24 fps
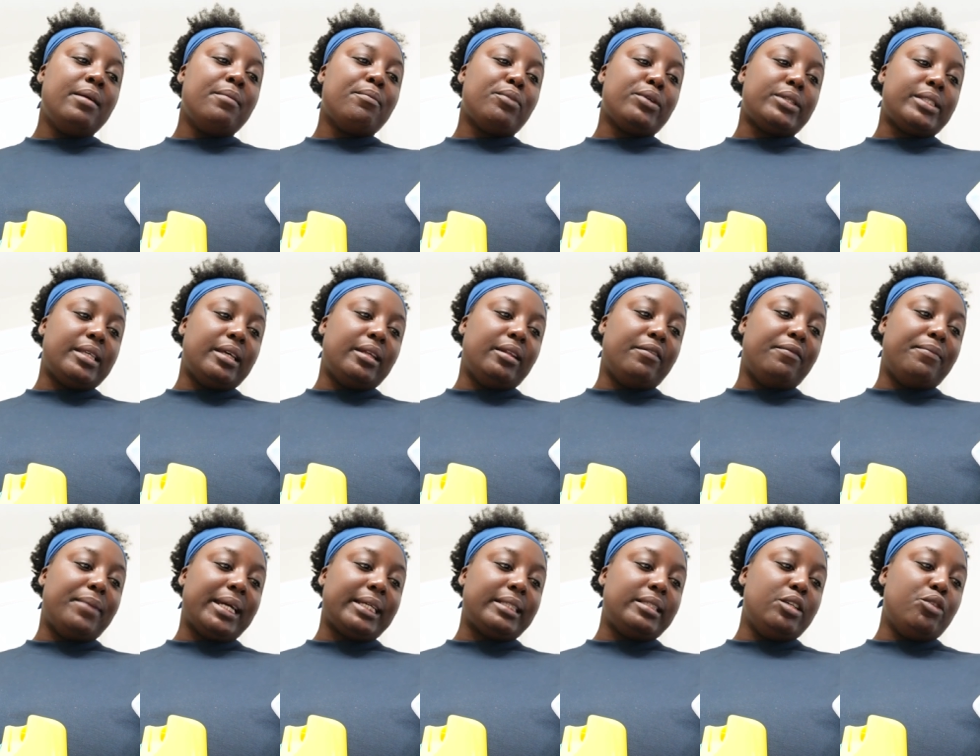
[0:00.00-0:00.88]
percent of
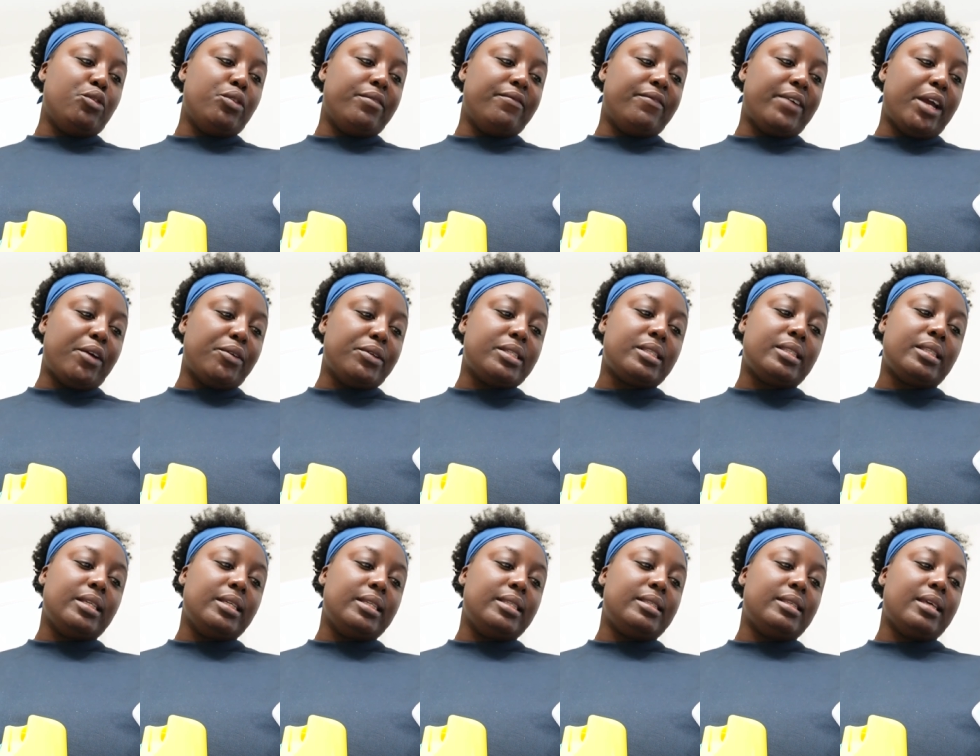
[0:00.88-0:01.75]
bacteria and
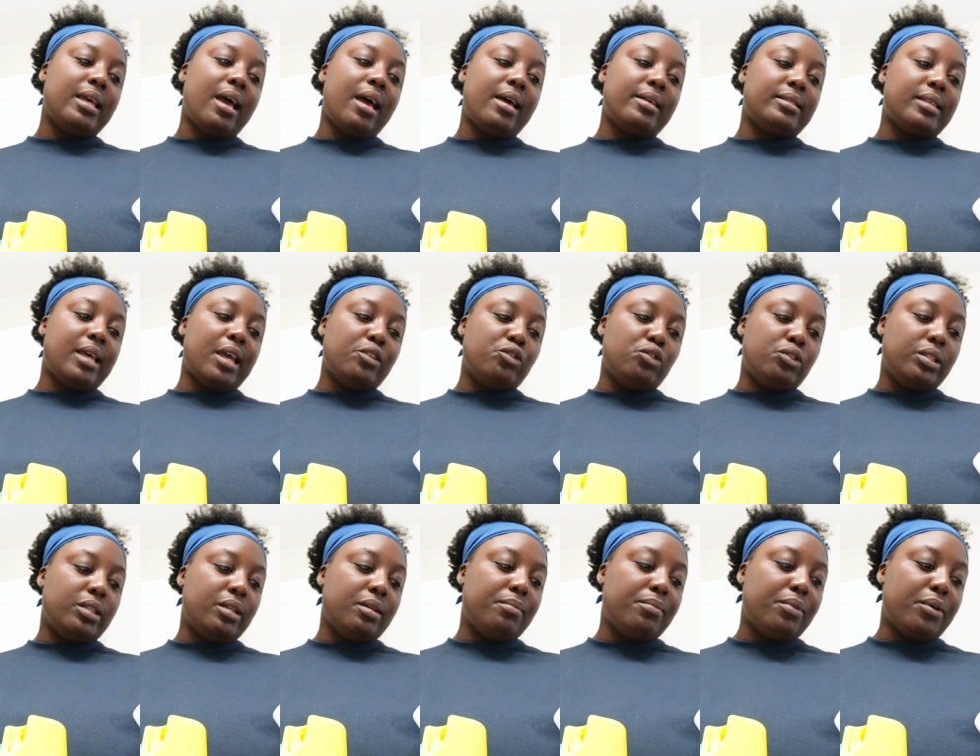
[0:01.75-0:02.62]
viruses. It has
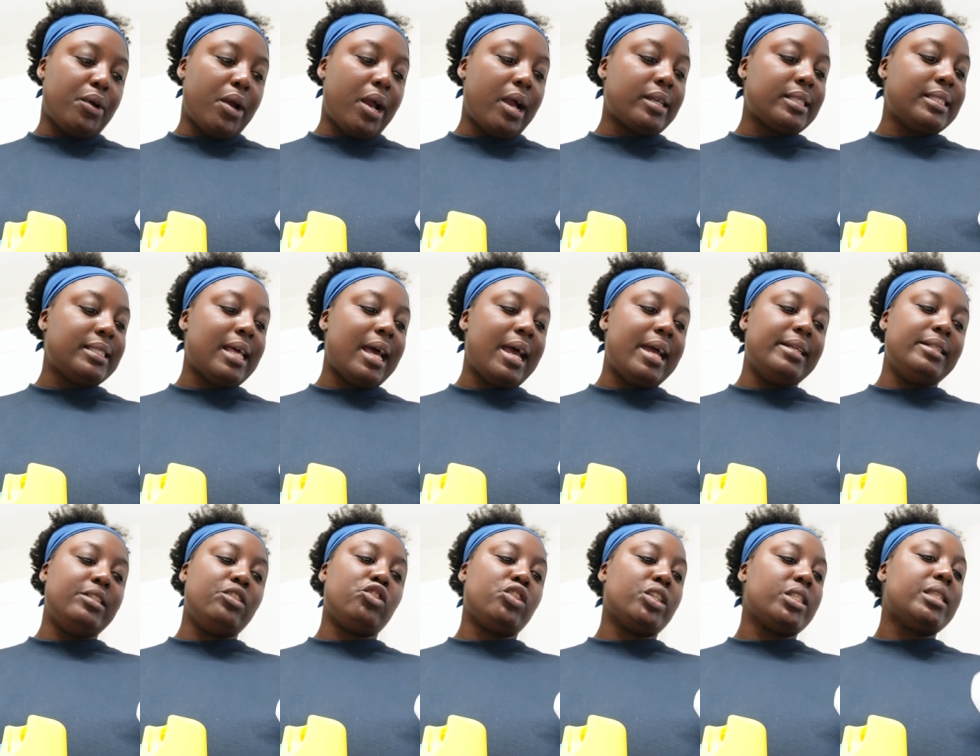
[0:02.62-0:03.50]
hydrogen peroxide.
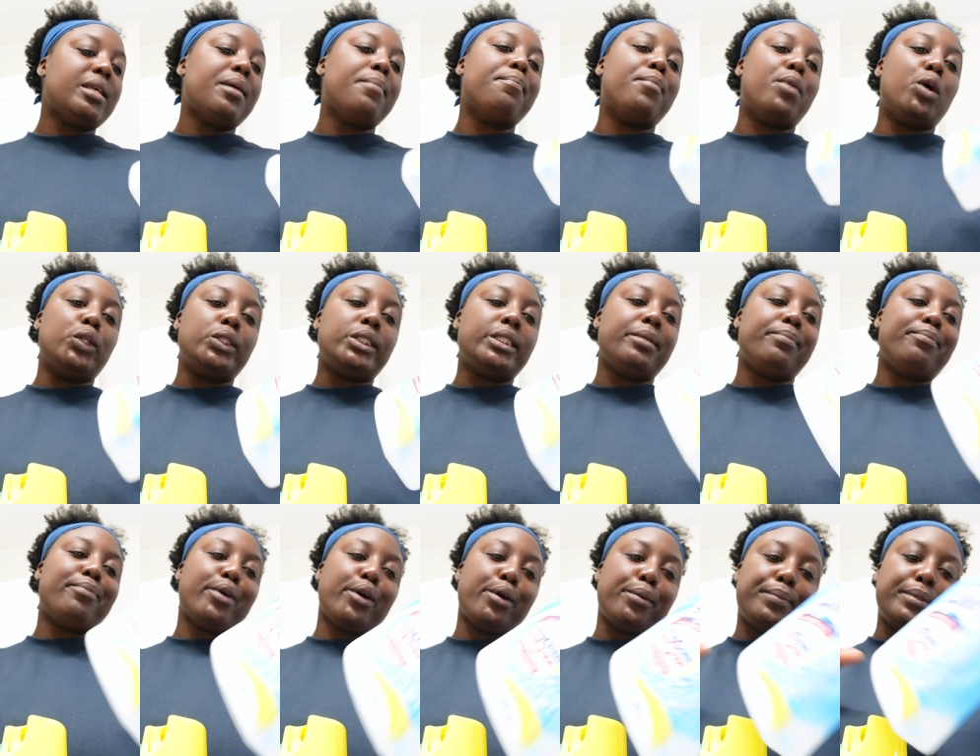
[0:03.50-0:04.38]
It's just a
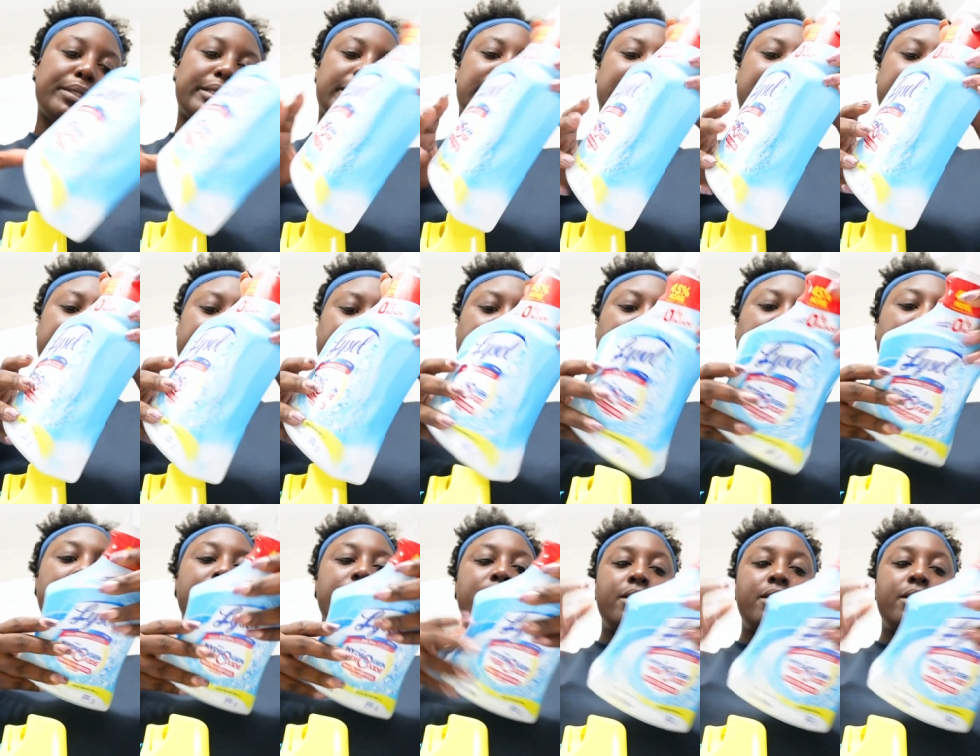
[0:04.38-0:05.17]
multi-purpose cleaner.